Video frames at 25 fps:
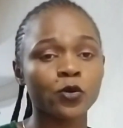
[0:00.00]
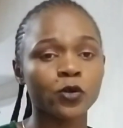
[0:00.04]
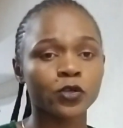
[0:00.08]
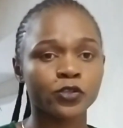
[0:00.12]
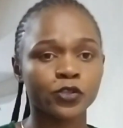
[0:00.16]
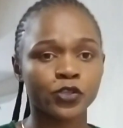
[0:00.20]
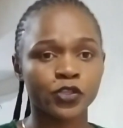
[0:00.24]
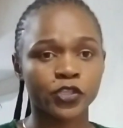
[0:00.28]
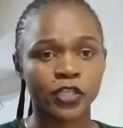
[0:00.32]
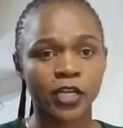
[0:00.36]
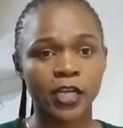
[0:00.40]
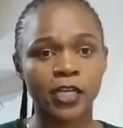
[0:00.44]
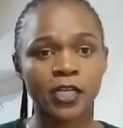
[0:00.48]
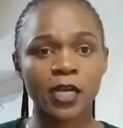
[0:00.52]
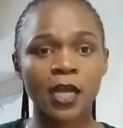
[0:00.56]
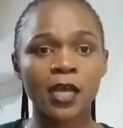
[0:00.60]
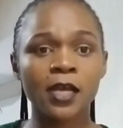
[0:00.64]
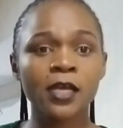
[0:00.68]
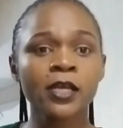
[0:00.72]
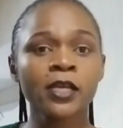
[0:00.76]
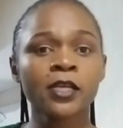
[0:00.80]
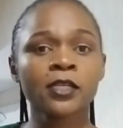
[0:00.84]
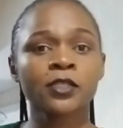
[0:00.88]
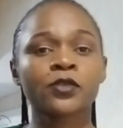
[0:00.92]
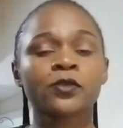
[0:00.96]
go to China
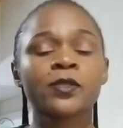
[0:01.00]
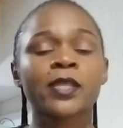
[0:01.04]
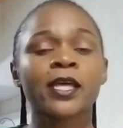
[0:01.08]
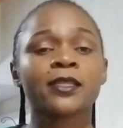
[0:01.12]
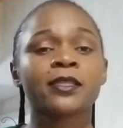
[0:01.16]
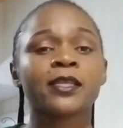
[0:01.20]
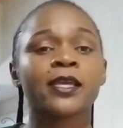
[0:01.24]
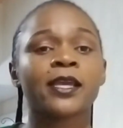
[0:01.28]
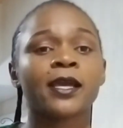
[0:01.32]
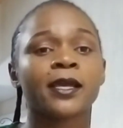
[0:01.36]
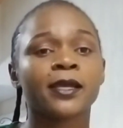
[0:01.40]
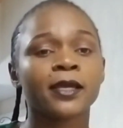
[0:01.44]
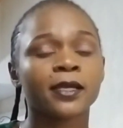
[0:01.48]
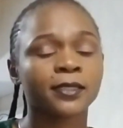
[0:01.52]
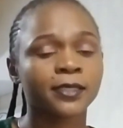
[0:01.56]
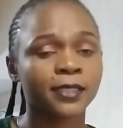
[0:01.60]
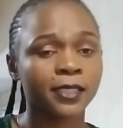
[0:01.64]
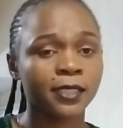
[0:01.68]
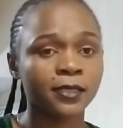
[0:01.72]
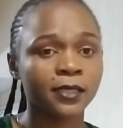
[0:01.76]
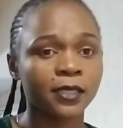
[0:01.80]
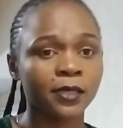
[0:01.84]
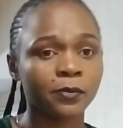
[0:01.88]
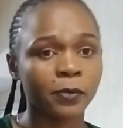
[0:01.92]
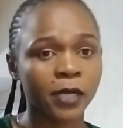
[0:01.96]
so that they
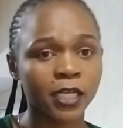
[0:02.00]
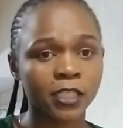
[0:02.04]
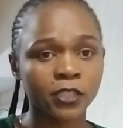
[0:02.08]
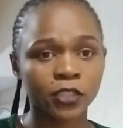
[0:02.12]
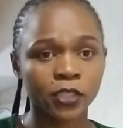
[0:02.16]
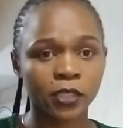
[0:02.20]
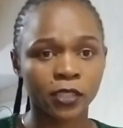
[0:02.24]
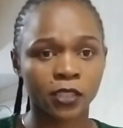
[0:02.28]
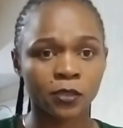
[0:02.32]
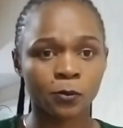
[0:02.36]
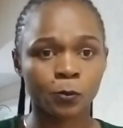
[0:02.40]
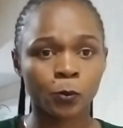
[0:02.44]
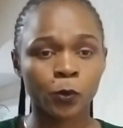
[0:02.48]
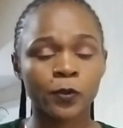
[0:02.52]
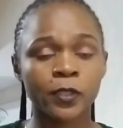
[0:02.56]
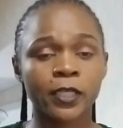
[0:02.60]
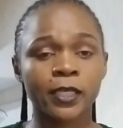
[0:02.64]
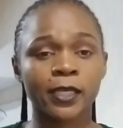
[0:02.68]
attend the March Expo.